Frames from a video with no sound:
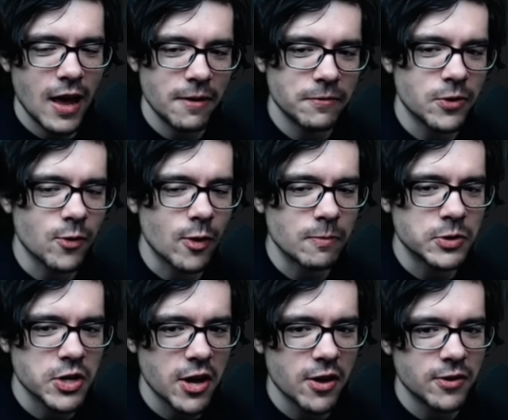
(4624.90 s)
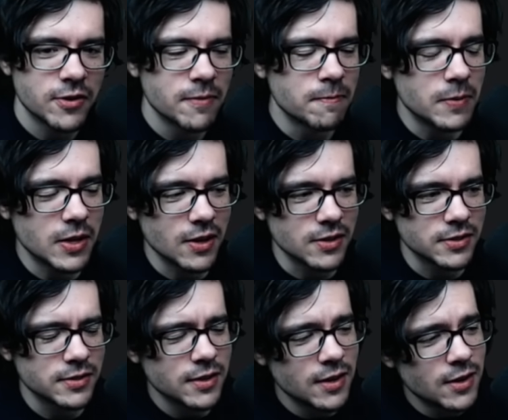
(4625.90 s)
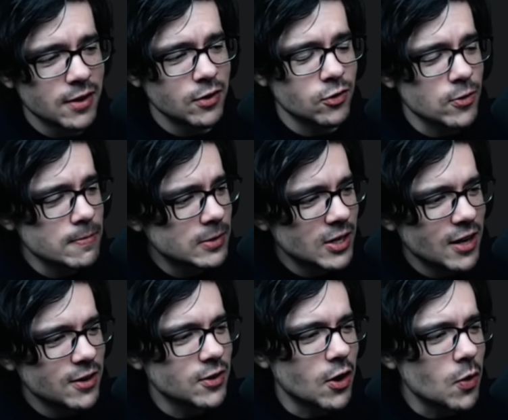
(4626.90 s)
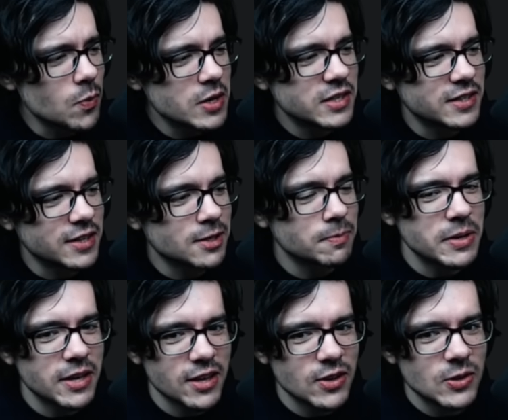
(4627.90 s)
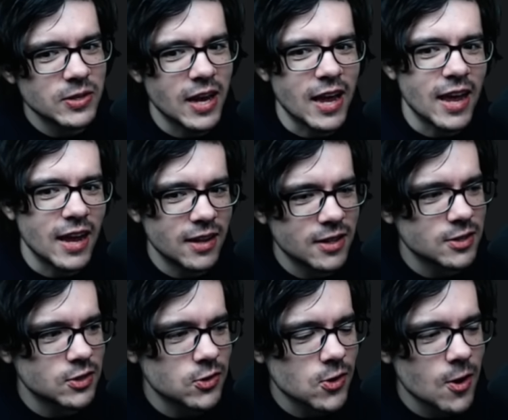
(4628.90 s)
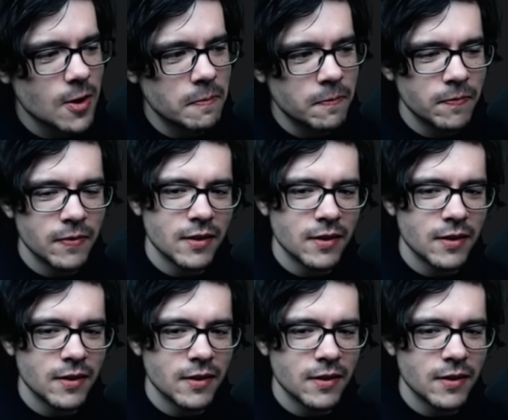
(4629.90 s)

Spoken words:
after Grimmchild because Grimmchild always gets me killed. I hate this charm.